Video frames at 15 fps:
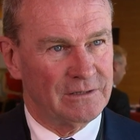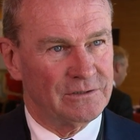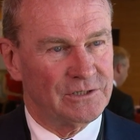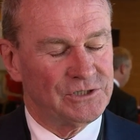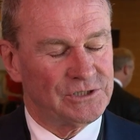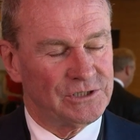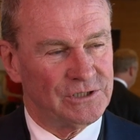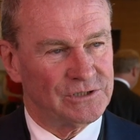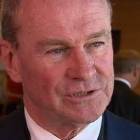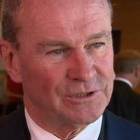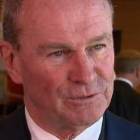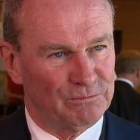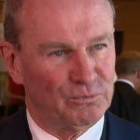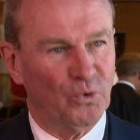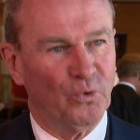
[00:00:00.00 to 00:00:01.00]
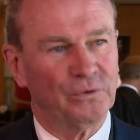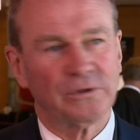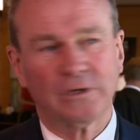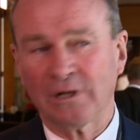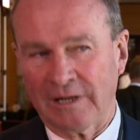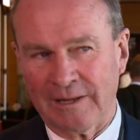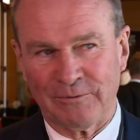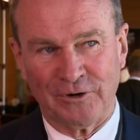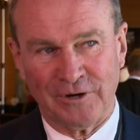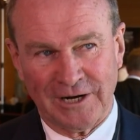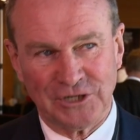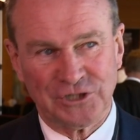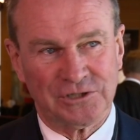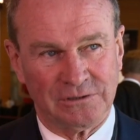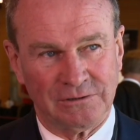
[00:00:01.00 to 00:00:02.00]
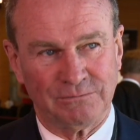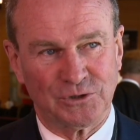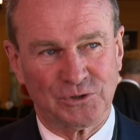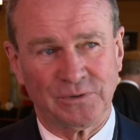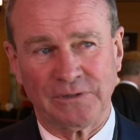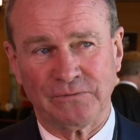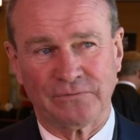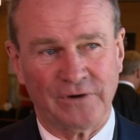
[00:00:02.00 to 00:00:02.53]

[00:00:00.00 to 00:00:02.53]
This is an important collaboration between